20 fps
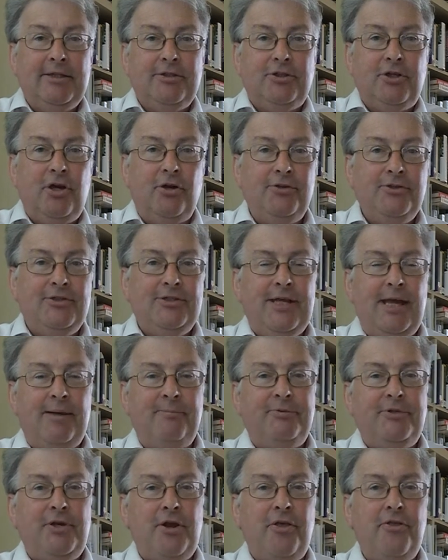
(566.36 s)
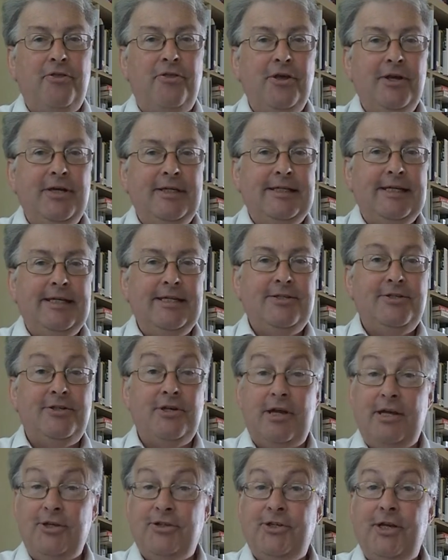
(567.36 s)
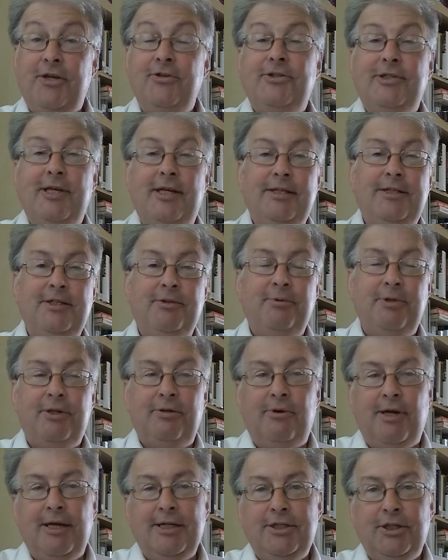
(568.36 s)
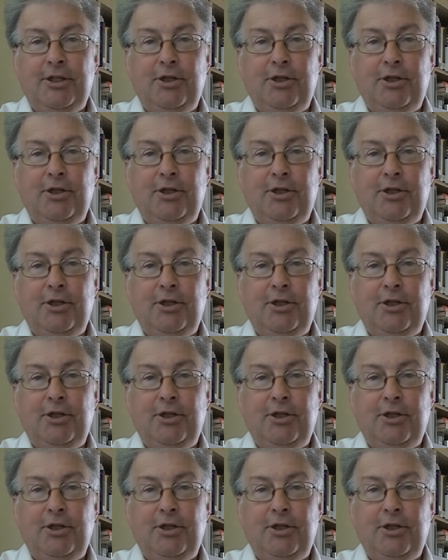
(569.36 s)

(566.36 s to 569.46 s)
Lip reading: concept that is associated with a writer